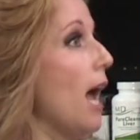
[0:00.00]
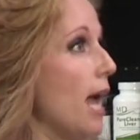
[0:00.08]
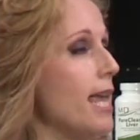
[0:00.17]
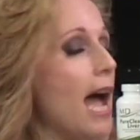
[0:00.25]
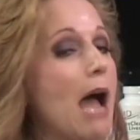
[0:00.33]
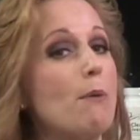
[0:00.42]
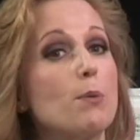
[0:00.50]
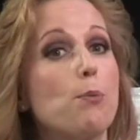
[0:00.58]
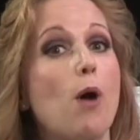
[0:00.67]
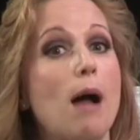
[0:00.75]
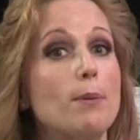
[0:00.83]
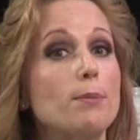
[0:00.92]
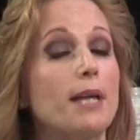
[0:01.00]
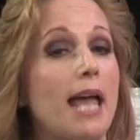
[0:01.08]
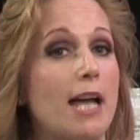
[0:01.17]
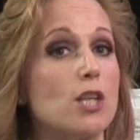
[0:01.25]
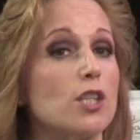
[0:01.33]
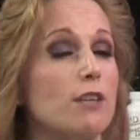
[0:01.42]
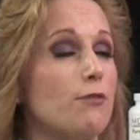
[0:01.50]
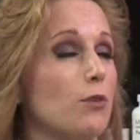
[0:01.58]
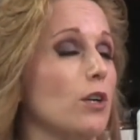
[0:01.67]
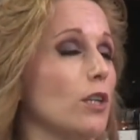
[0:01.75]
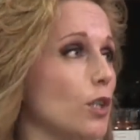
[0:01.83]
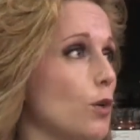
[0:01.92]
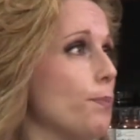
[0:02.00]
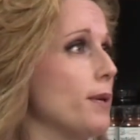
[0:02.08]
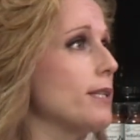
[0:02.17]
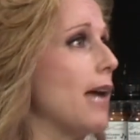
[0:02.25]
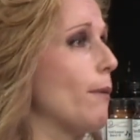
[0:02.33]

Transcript: Yeah, I would probably actually, for a lupus,